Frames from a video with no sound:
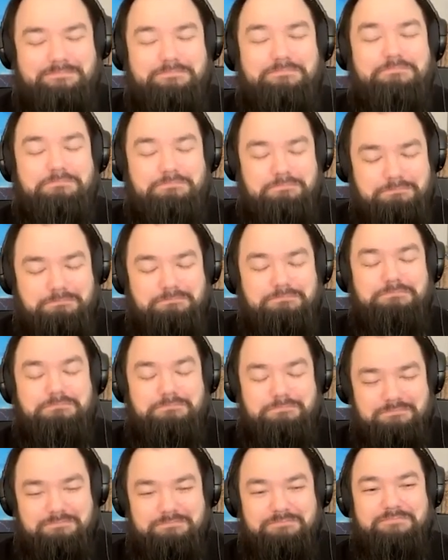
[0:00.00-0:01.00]

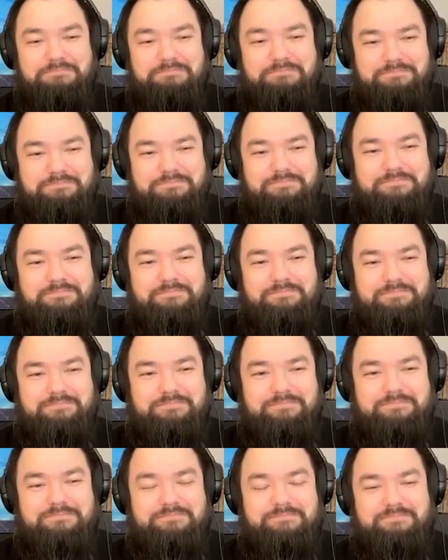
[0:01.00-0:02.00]

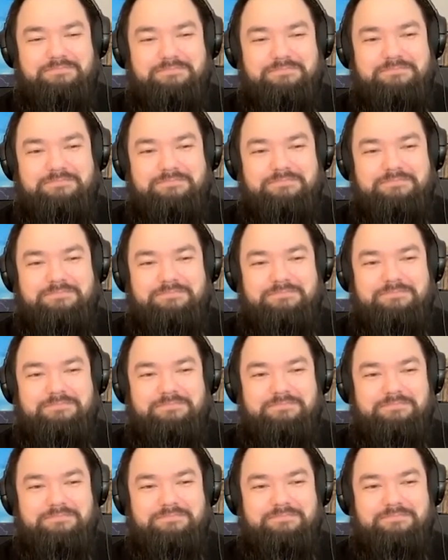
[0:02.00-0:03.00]

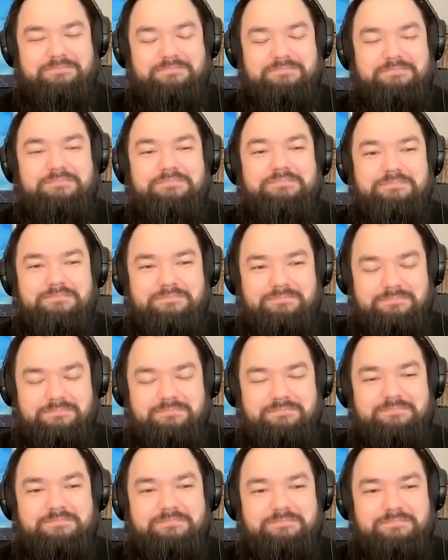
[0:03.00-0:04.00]

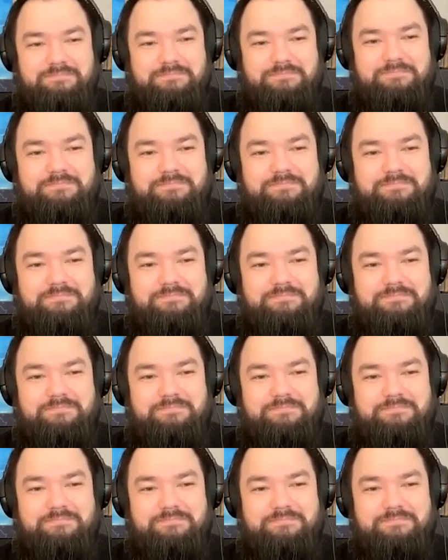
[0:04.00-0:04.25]
(not speaking)